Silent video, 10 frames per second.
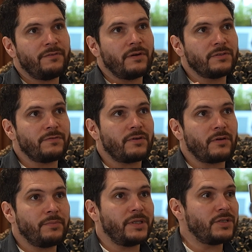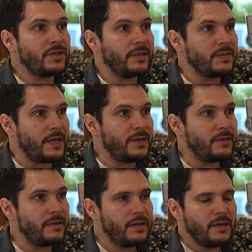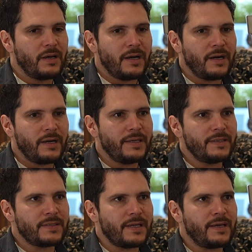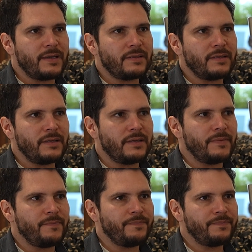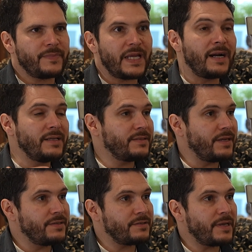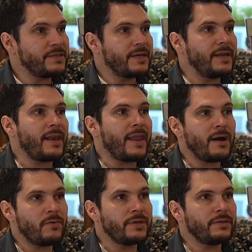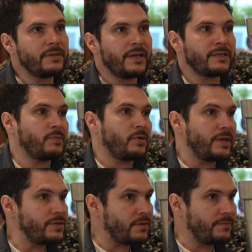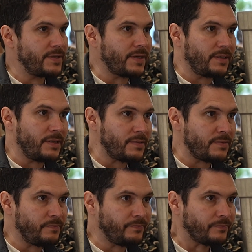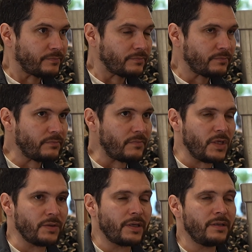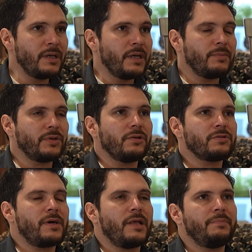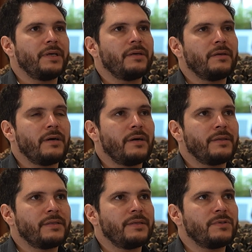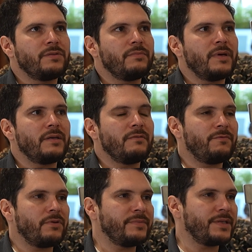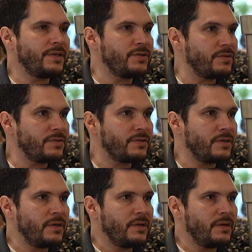focus for computational design is early stages, basically allowing the exploration of these ideas, okay, but also helping the teams to make informed decisions,